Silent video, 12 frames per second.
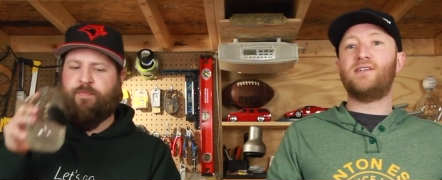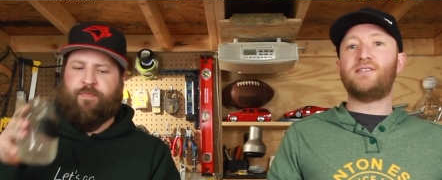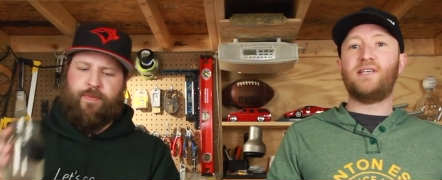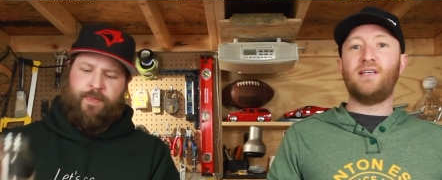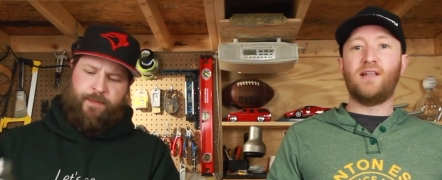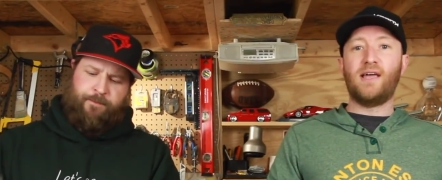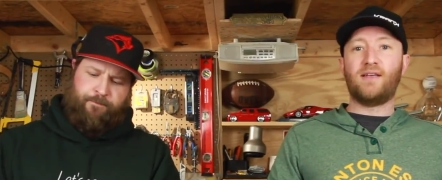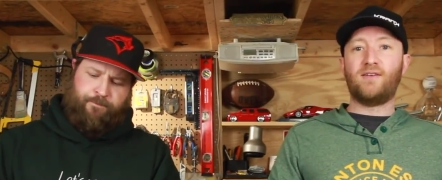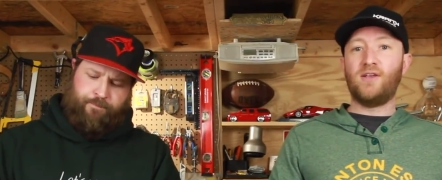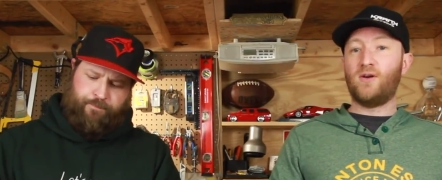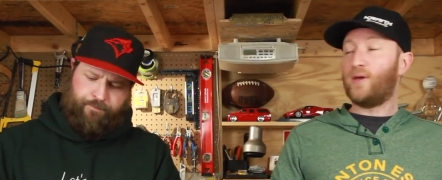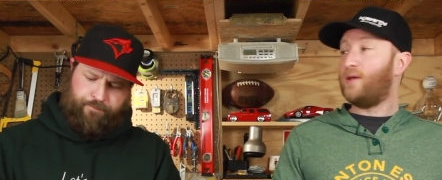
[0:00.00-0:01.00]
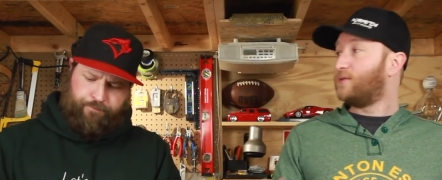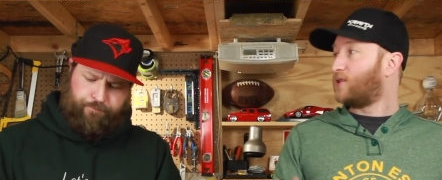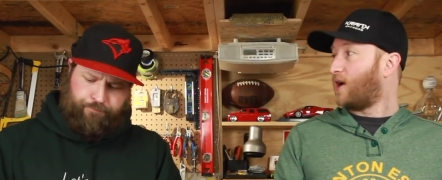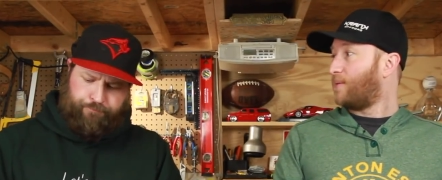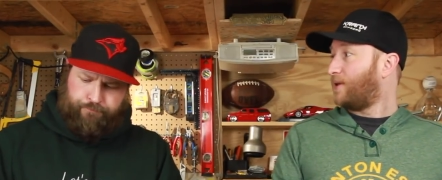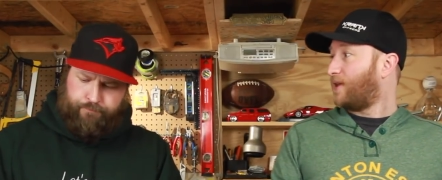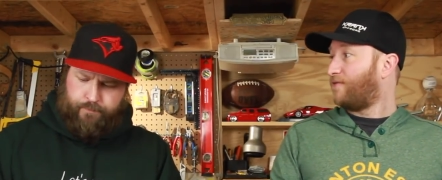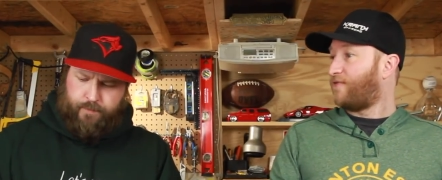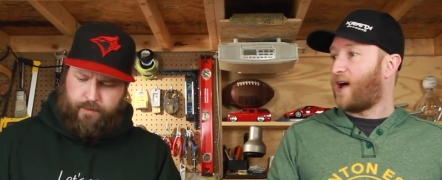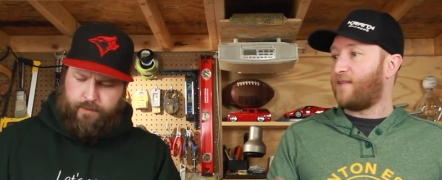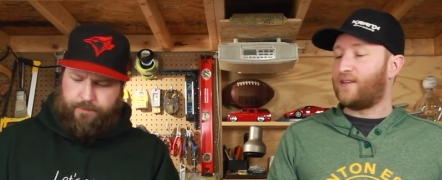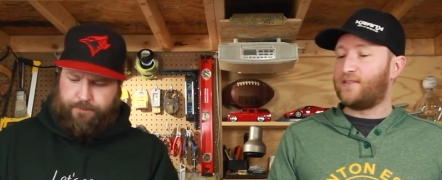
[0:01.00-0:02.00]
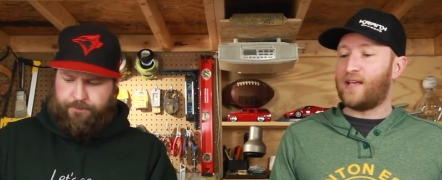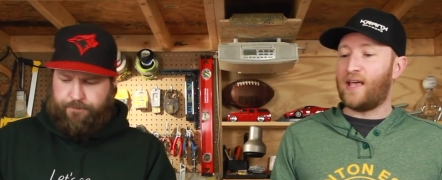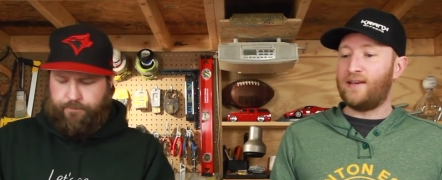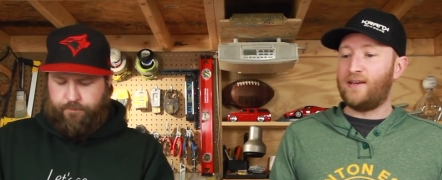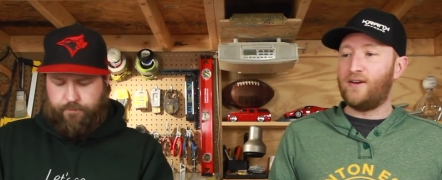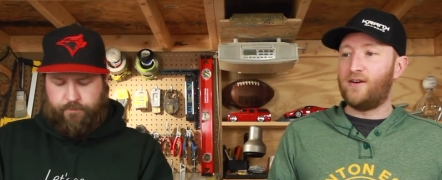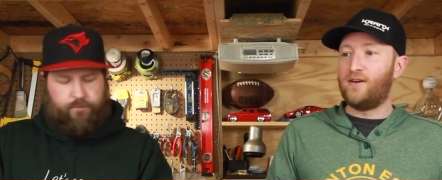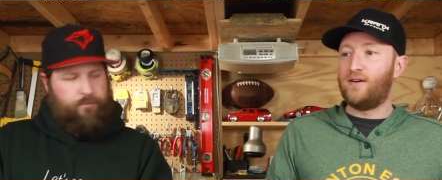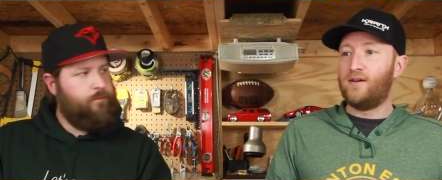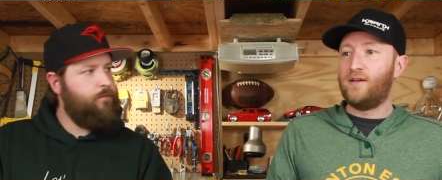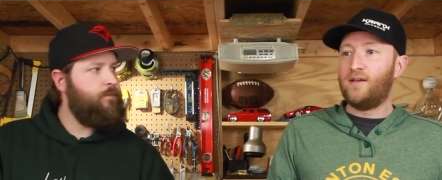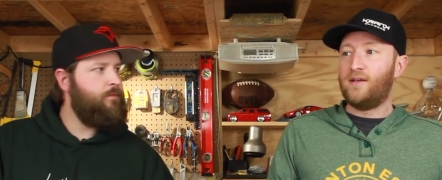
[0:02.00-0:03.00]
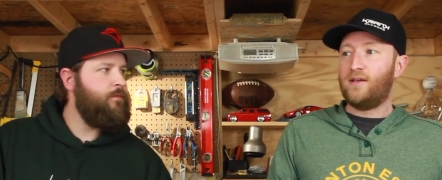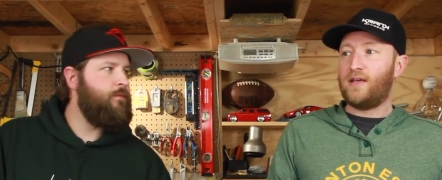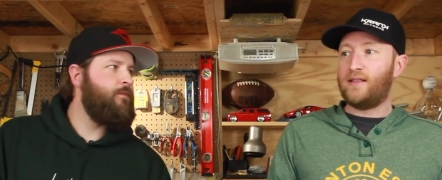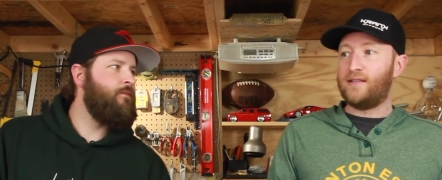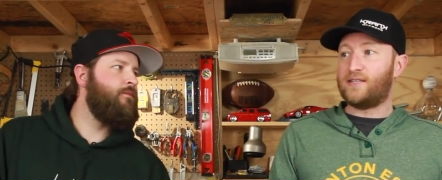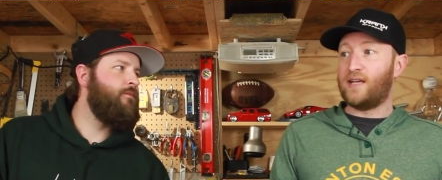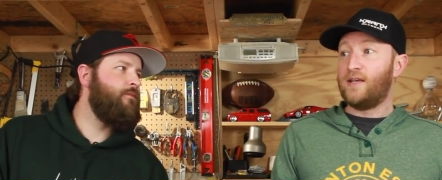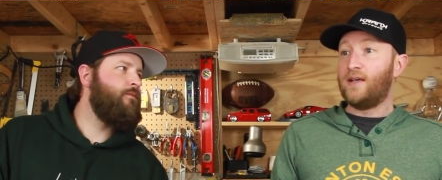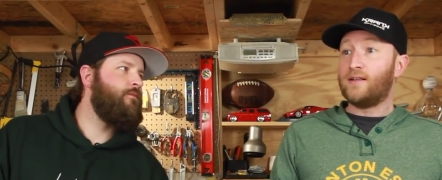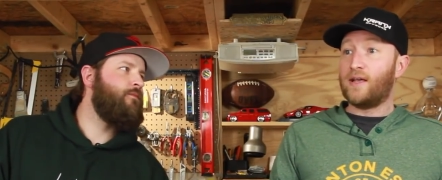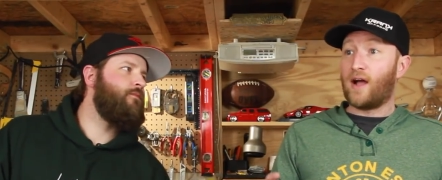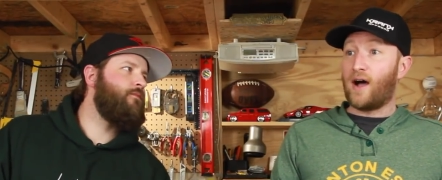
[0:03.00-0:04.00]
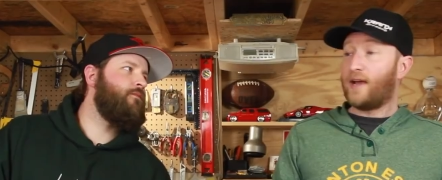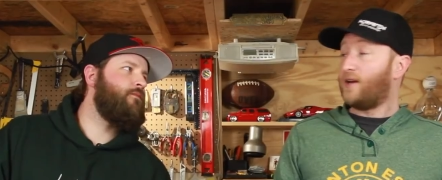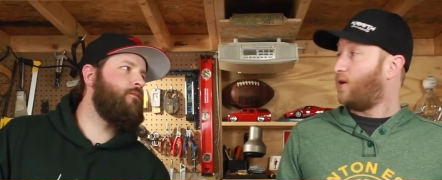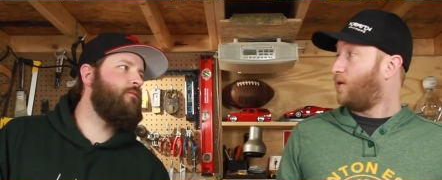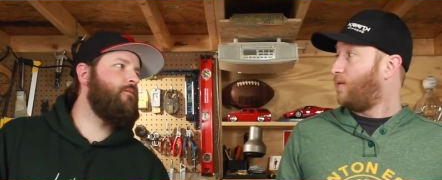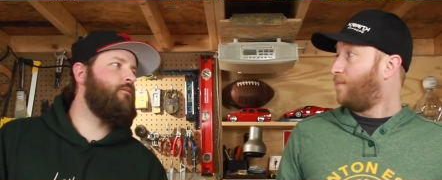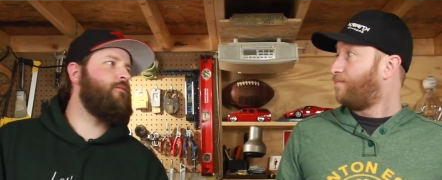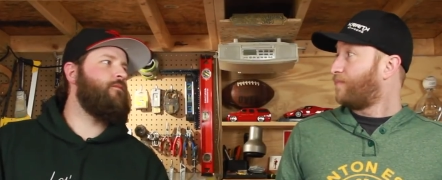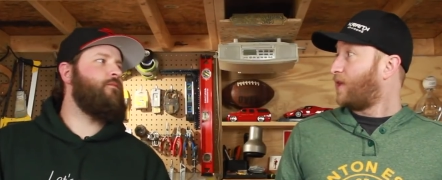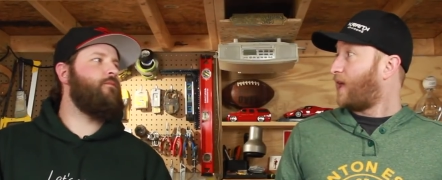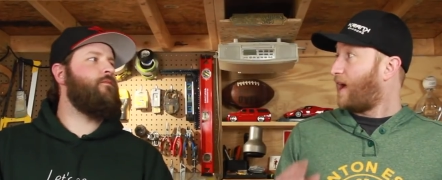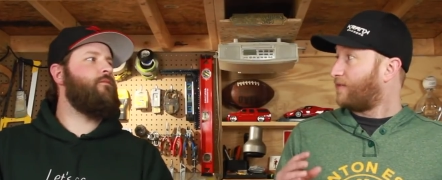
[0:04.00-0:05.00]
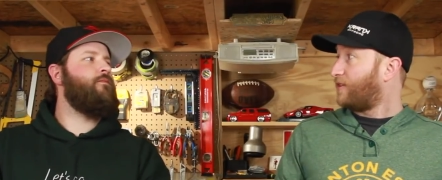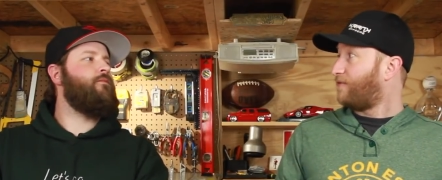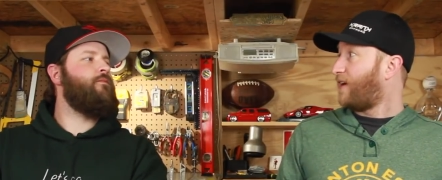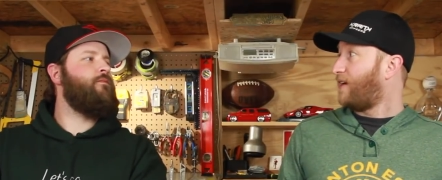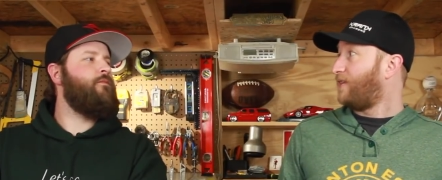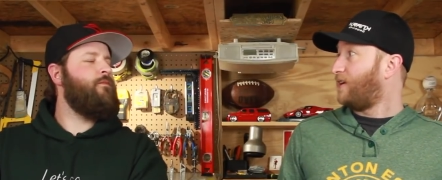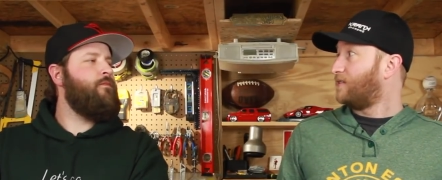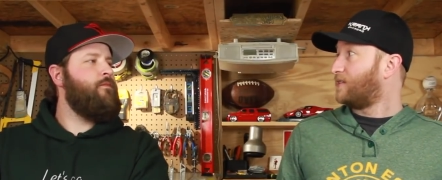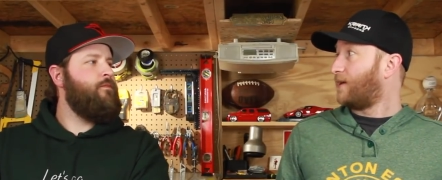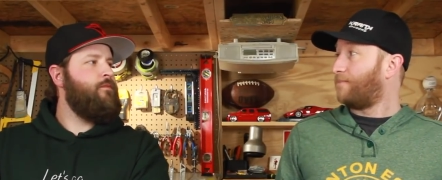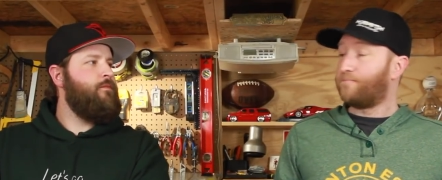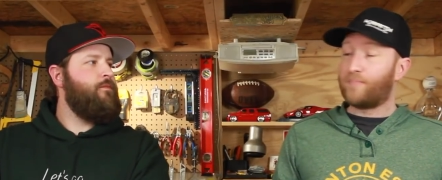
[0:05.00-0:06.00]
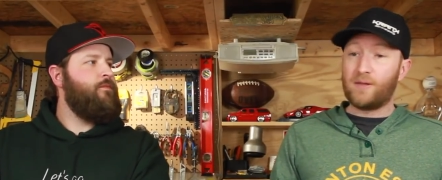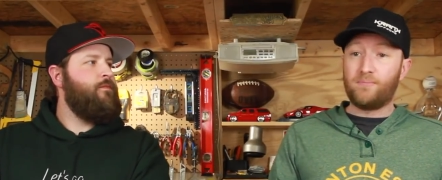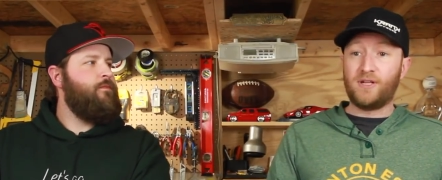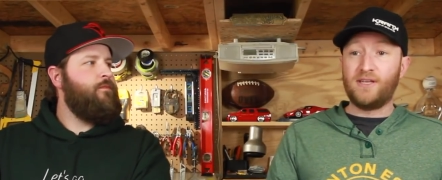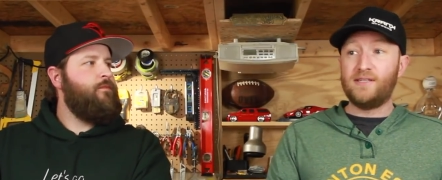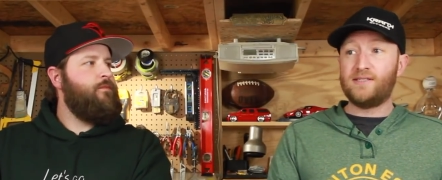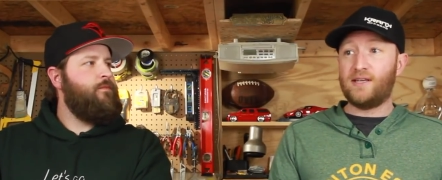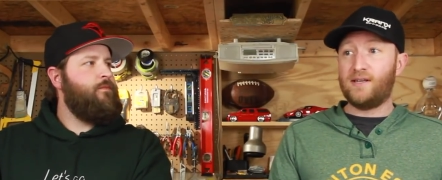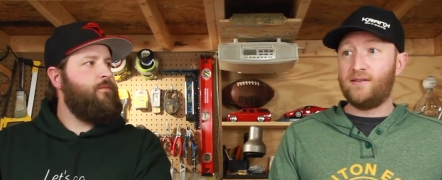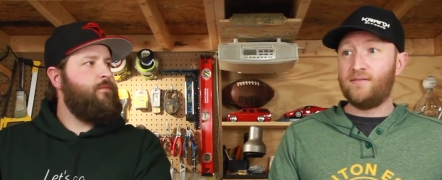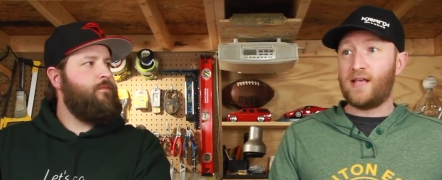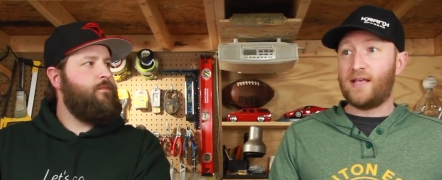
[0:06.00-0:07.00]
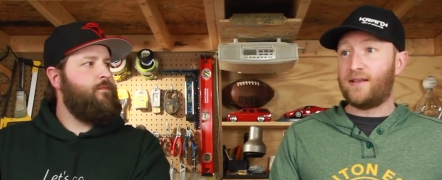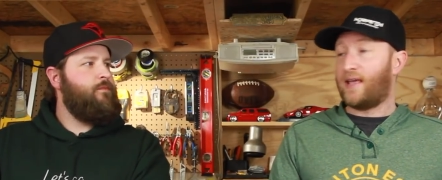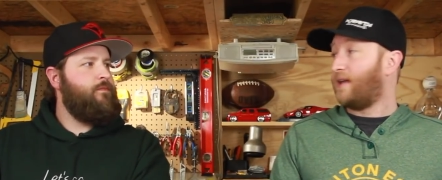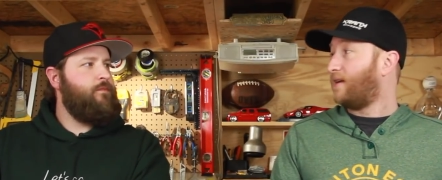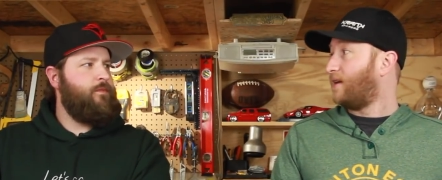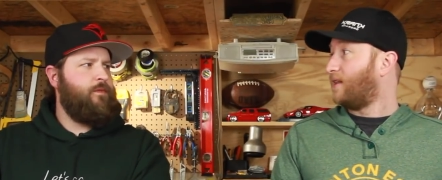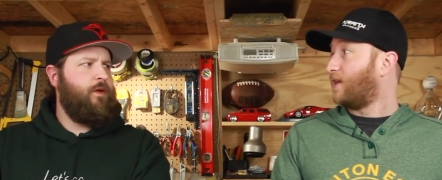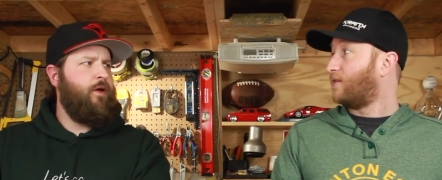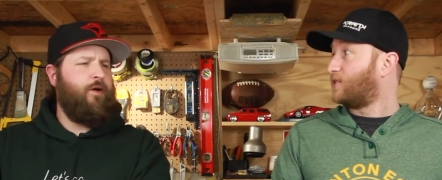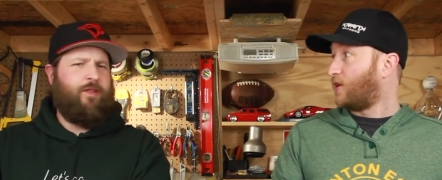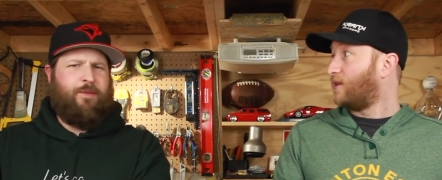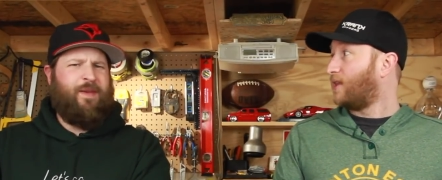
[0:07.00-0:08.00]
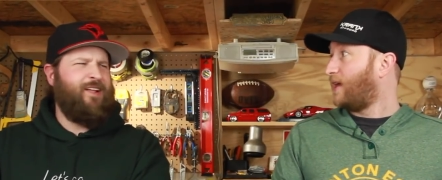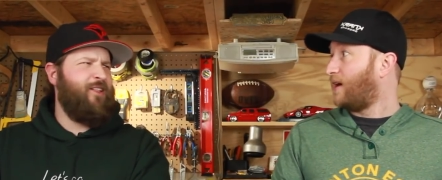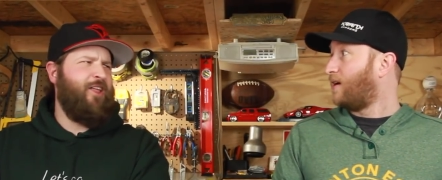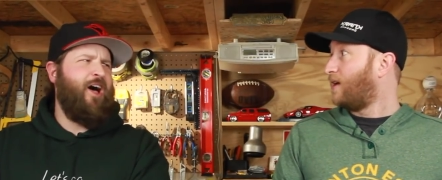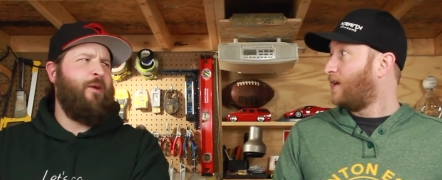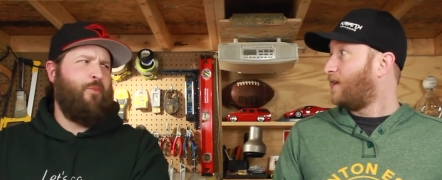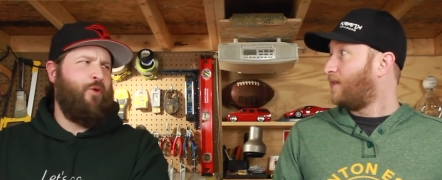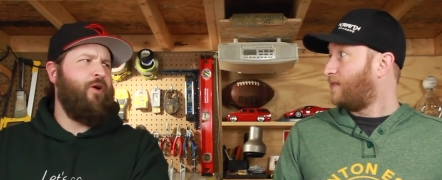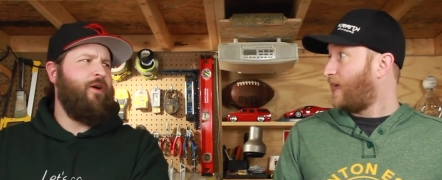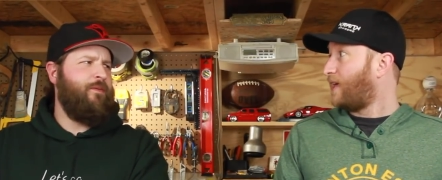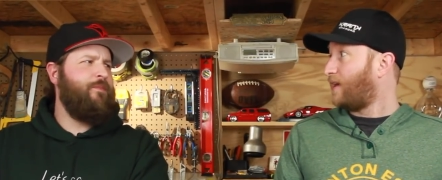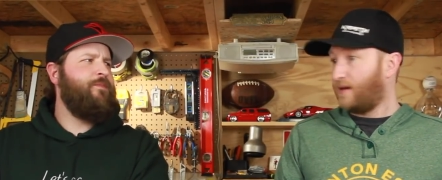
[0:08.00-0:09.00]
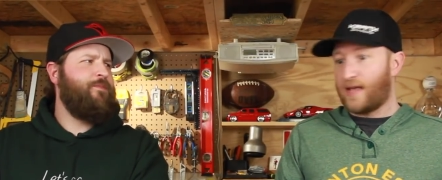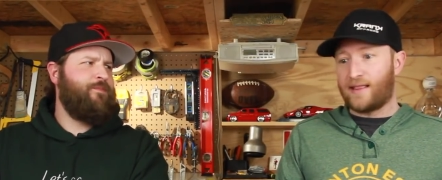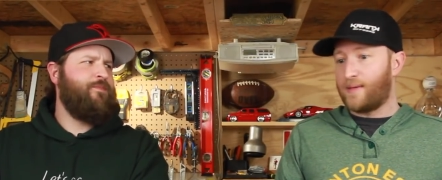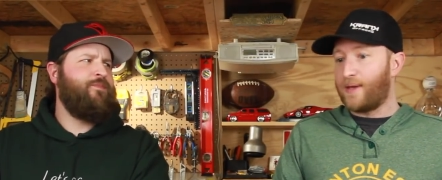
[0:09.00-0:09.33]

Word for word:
Speaker 1: to see like you know he was talking about like five to ten year in the city. Like I know after five years, like police in, in Canada, like oh, certainly a lot more. They can, yeah, they